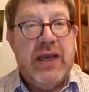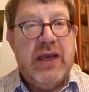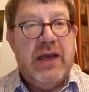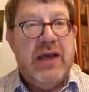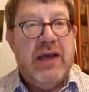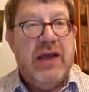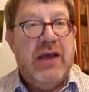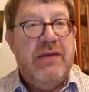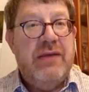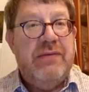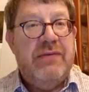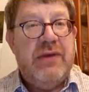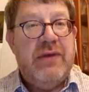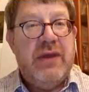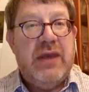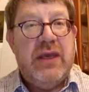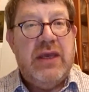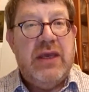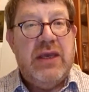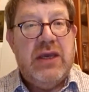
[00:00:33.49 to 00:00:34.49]

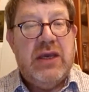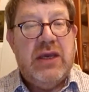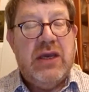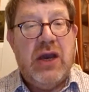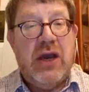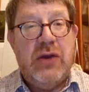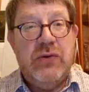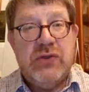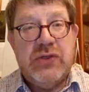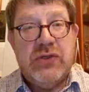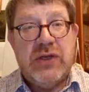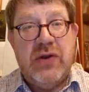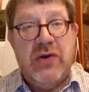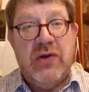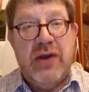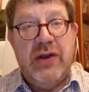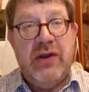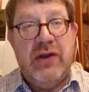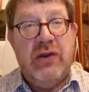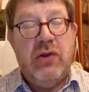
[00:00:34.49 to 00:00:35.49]
The
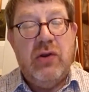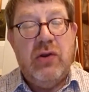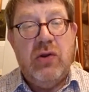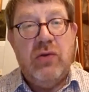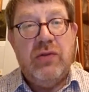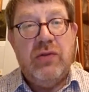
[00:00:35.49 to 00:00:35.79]
coastline along the